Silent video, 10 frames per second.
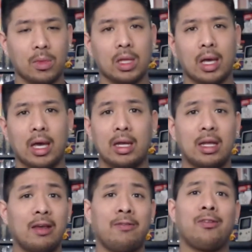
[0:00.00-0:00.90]
And
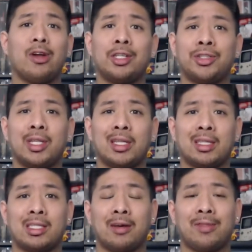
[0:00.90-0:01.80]
if you're interested in the
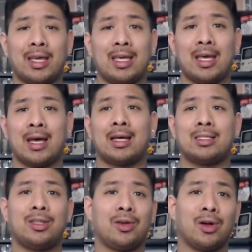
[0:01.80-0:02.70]
stuff that he
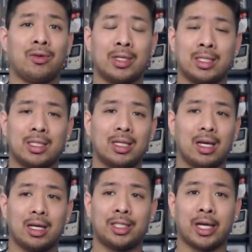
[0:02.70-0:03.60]
has, you can always
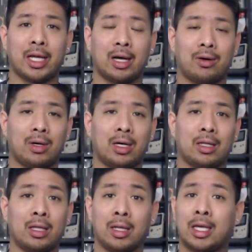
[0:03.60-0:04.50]
check
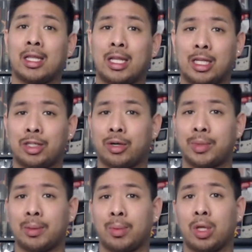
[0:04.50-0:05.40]
out the link in the
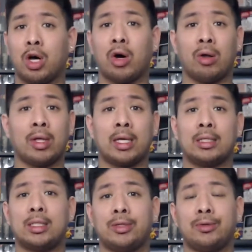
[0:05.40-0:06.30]
description below. I'll link
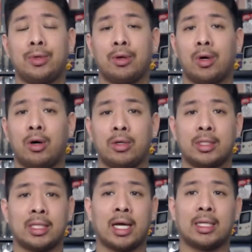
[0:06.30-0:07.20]
it to all his
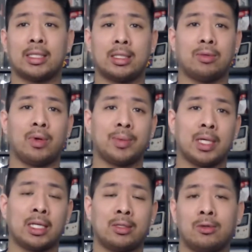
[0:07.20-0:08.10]
sites,
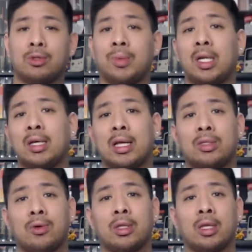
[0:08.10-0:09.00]
websites, social media, that
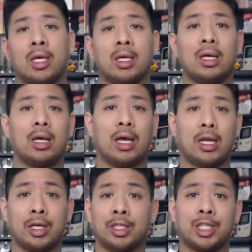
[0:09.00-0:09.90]
sort of thing, and
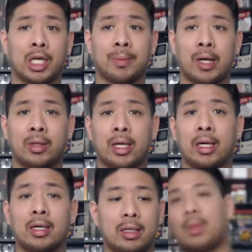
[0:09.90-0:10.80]
you can check him out
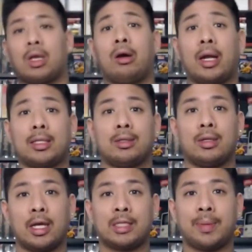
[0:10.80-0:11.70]
there. All right, so the
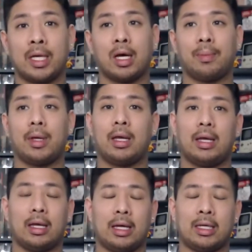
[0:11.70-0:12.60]
next pickup
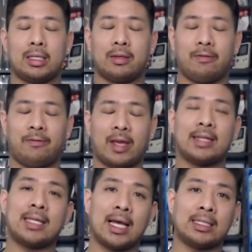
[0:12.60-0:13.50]
is
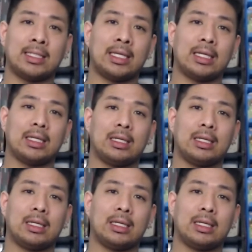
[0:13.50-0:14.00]
fantastic.